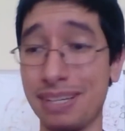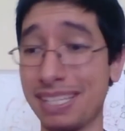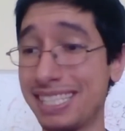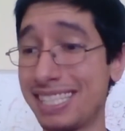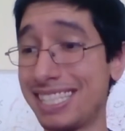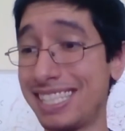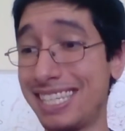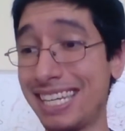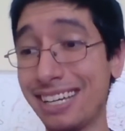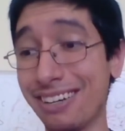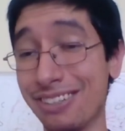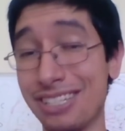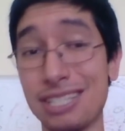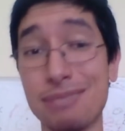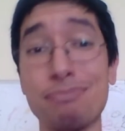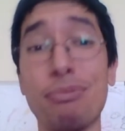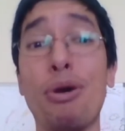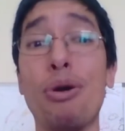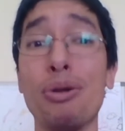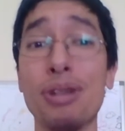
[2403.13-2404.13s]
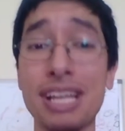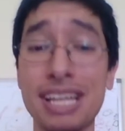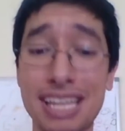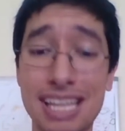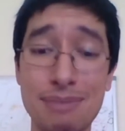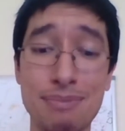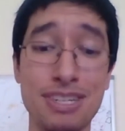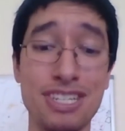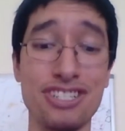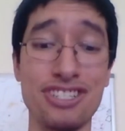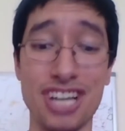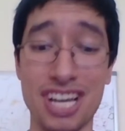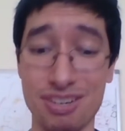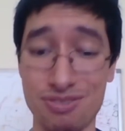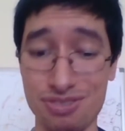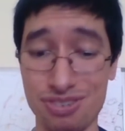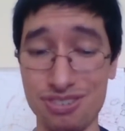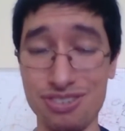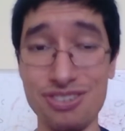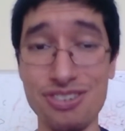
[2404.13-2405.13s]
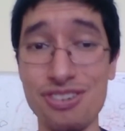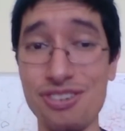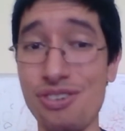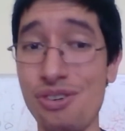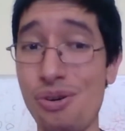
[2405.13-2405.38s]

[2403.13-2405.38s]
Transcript: but still just pulling them in general.